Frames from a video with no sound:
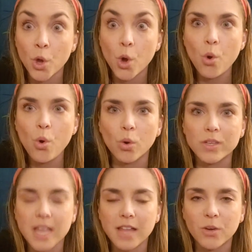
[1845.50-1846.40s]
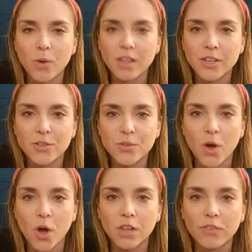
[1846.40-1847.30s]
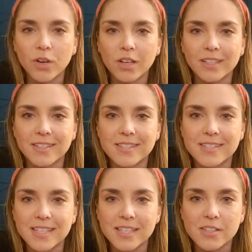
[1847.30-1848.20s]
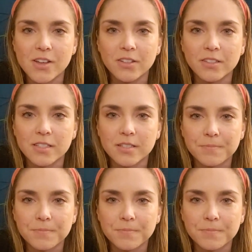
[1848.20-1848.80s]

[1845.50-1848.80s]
Ooh, Silent Koala, you do olive oil and sea salt.